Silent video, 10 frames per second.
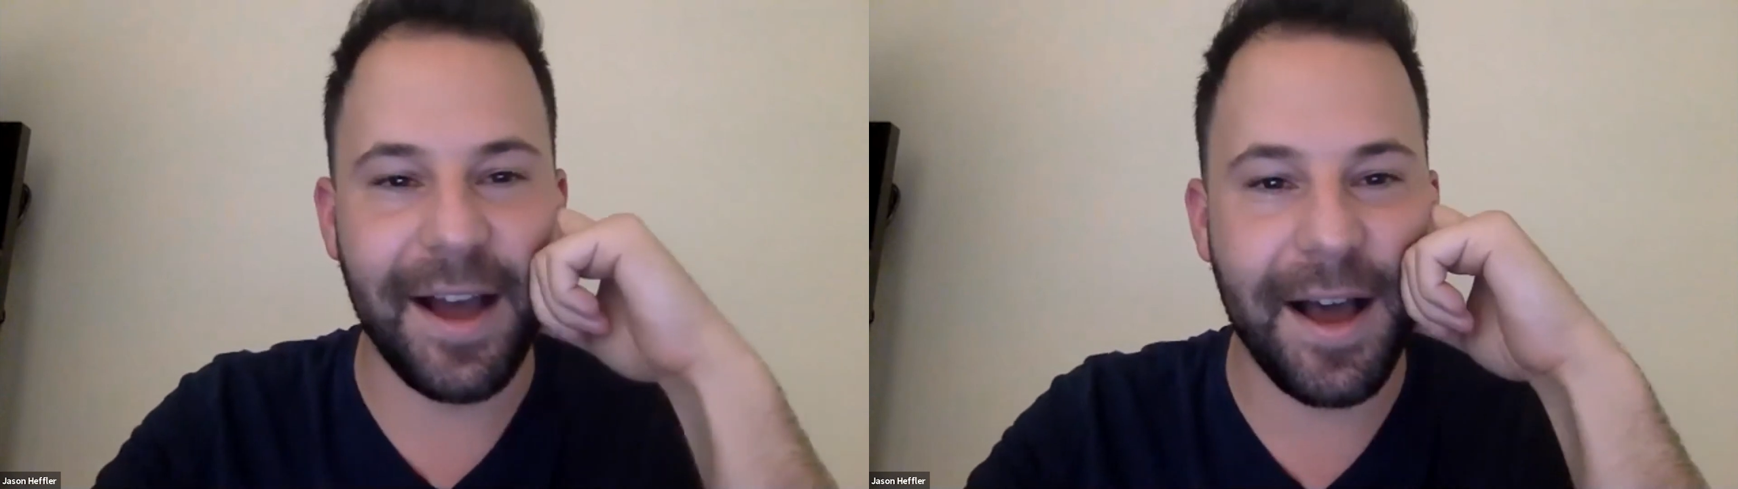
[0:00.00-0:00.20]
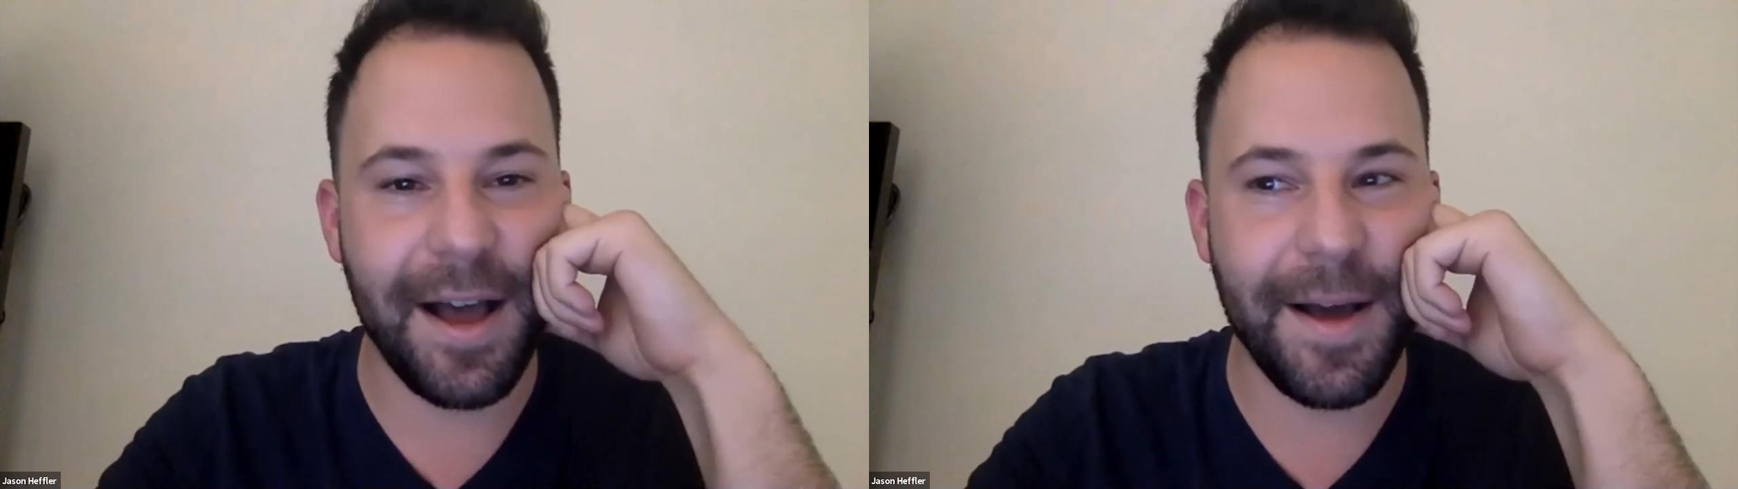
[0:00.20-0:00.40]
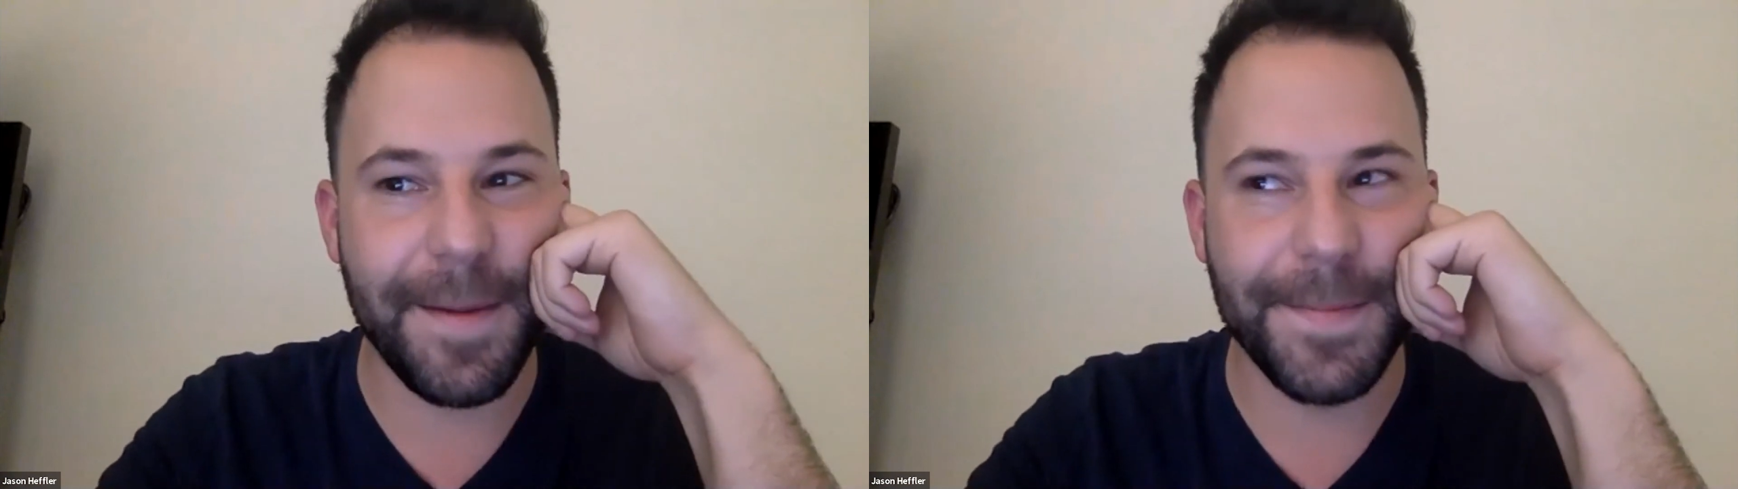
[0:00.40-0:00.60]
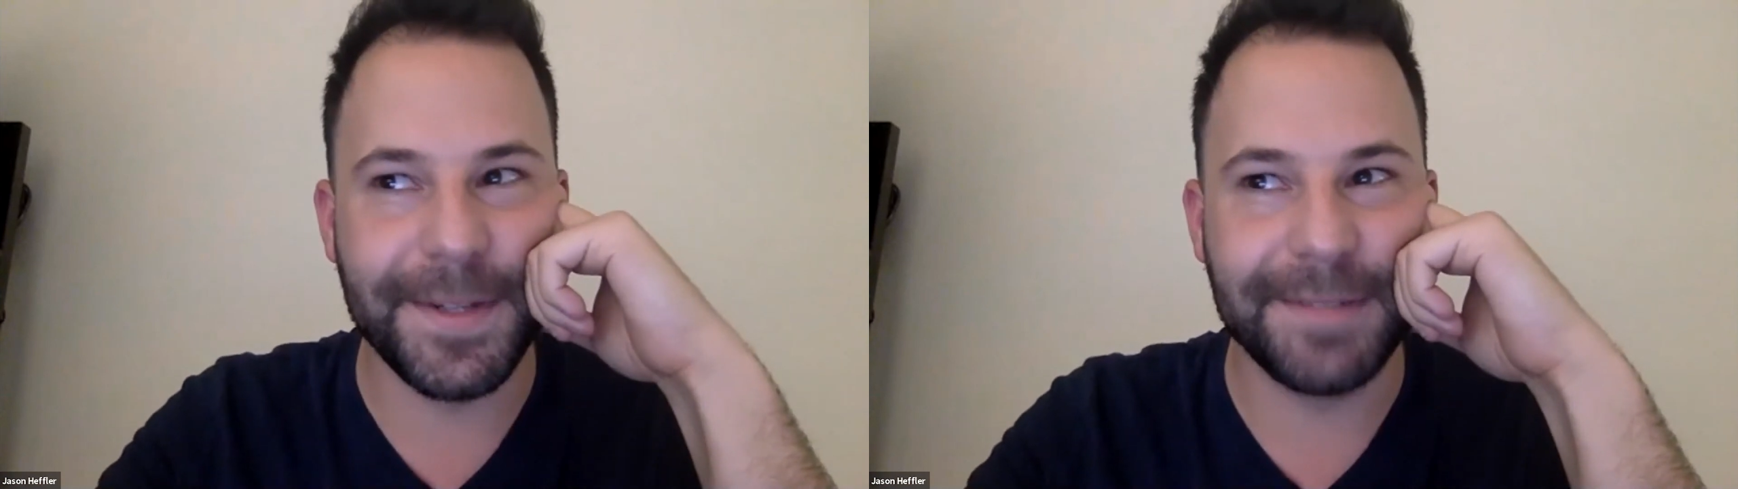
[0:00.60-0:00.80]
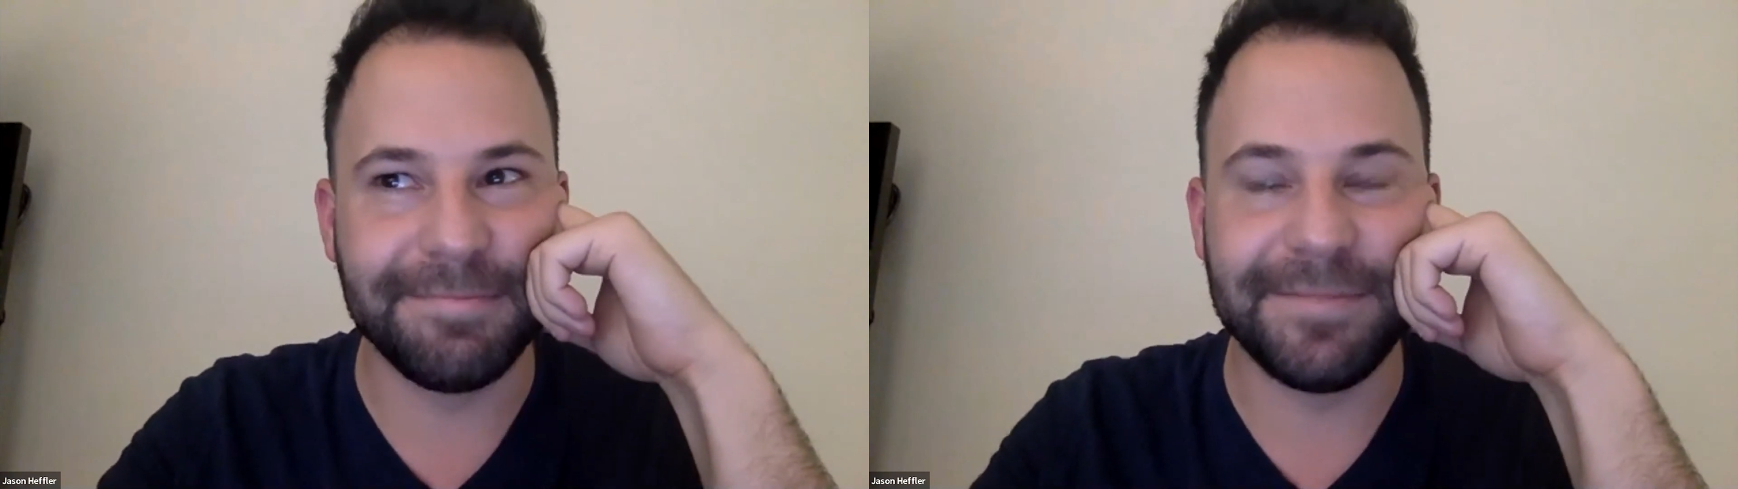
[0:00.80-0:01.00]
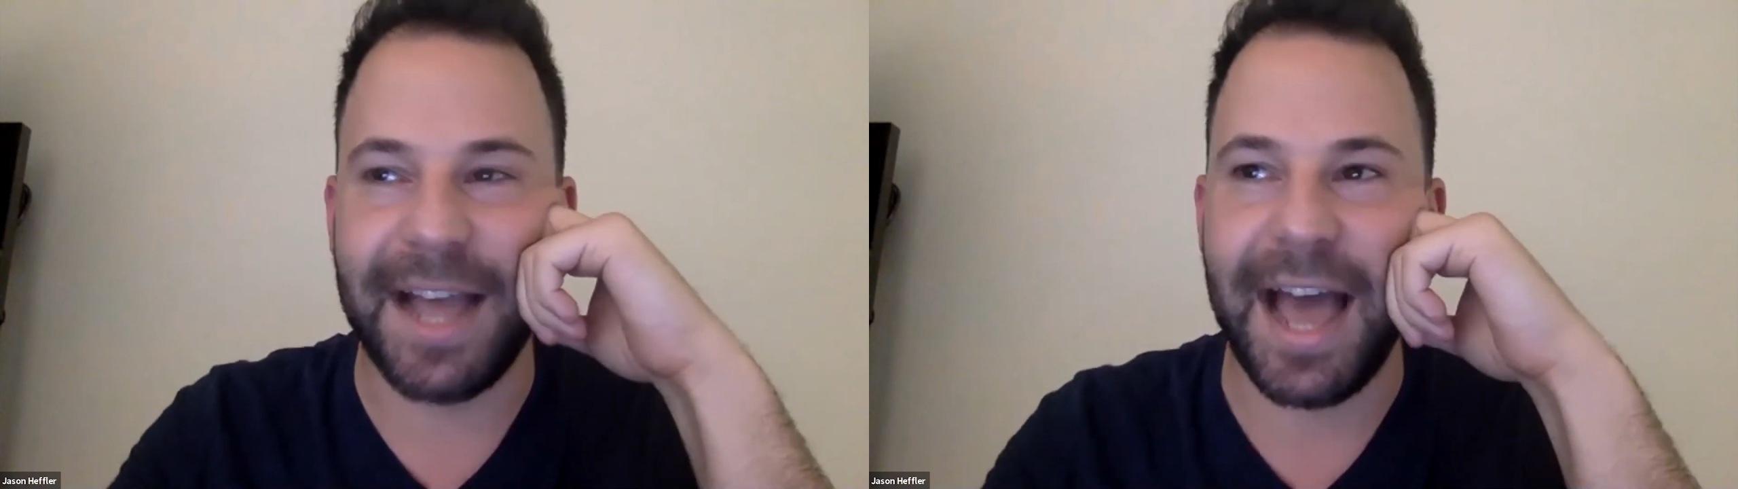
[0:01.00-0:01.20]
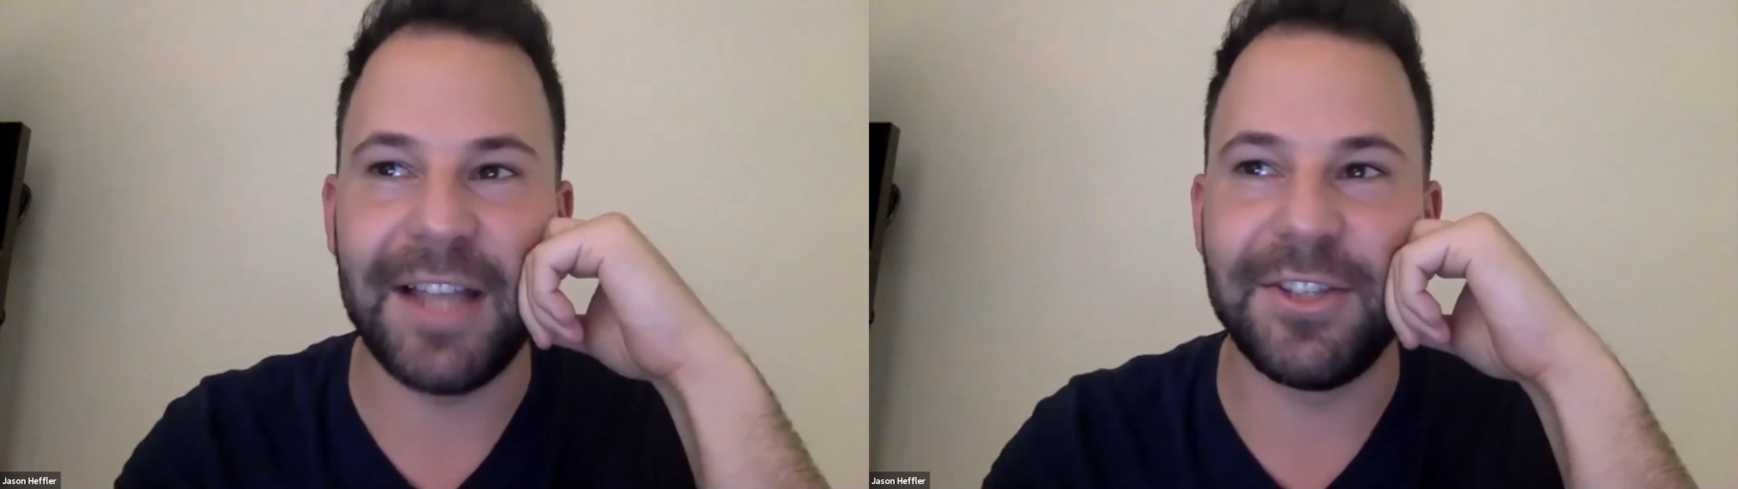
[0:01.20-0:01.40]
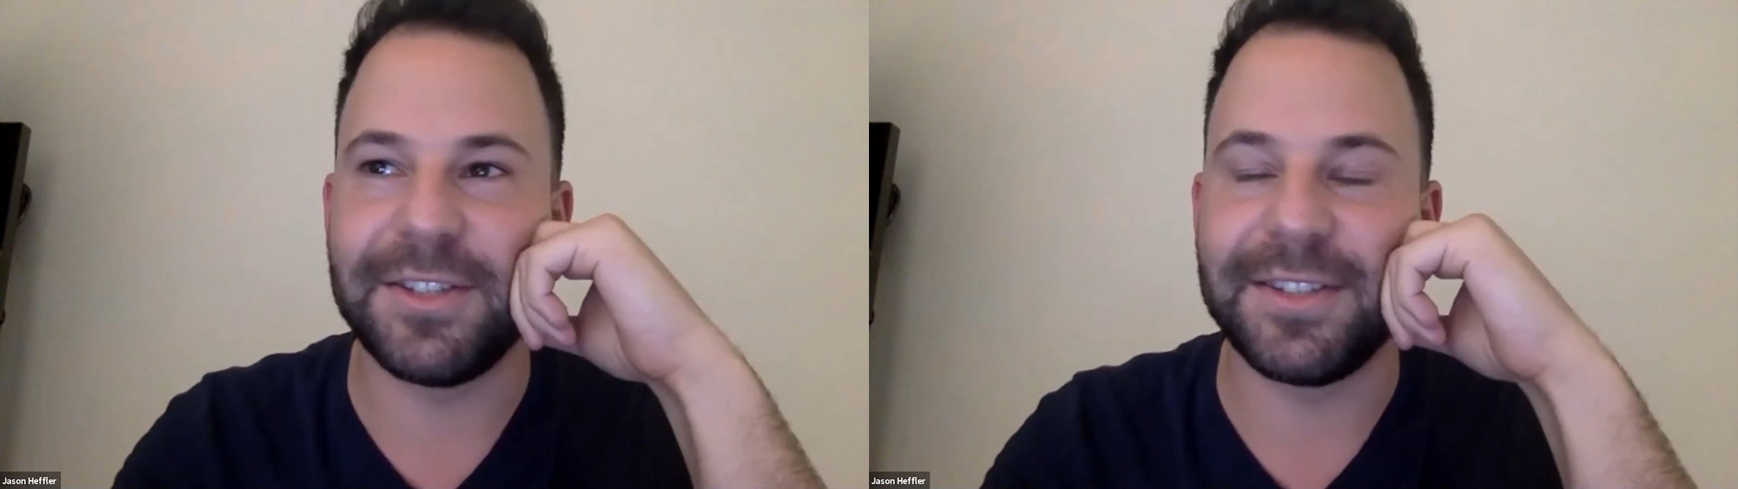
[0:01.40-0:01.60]

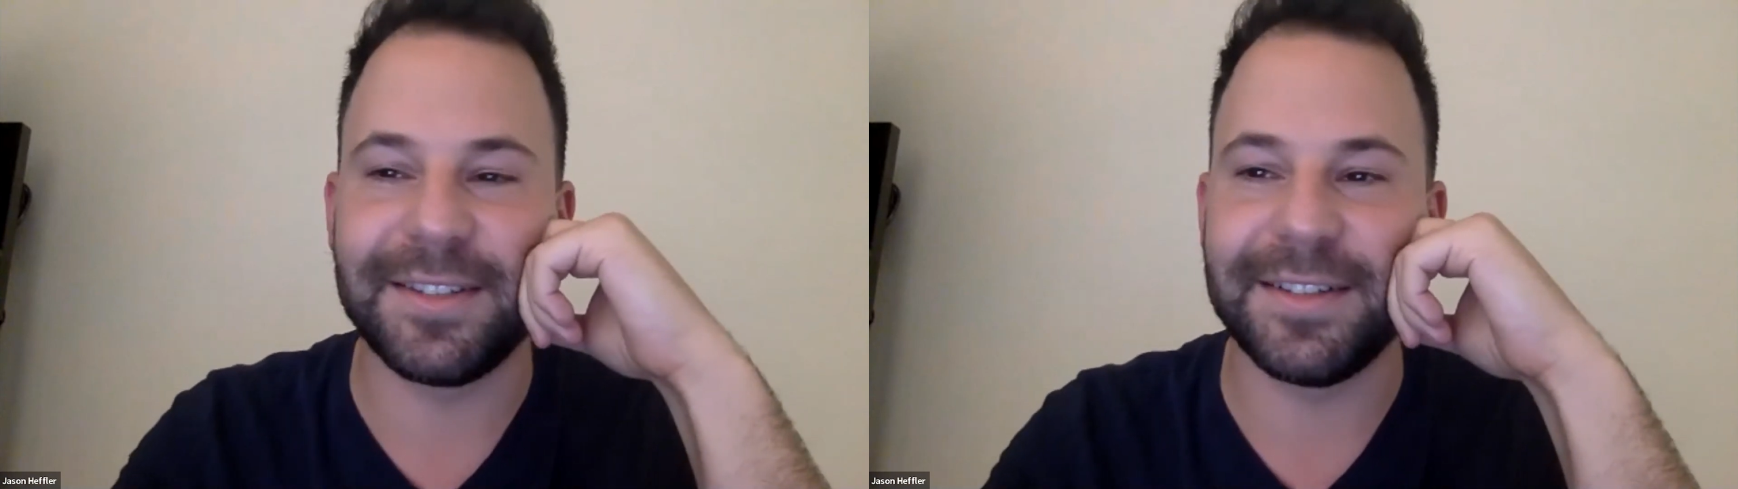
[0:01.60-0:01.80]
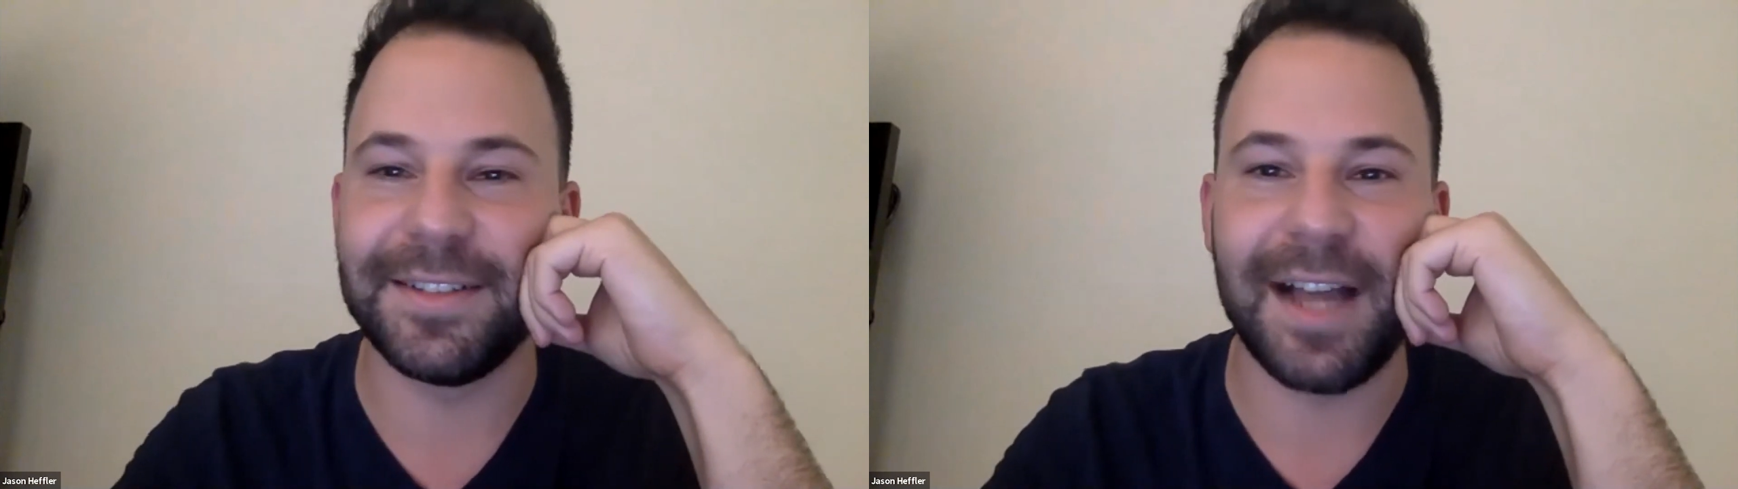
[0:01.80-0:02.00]
I just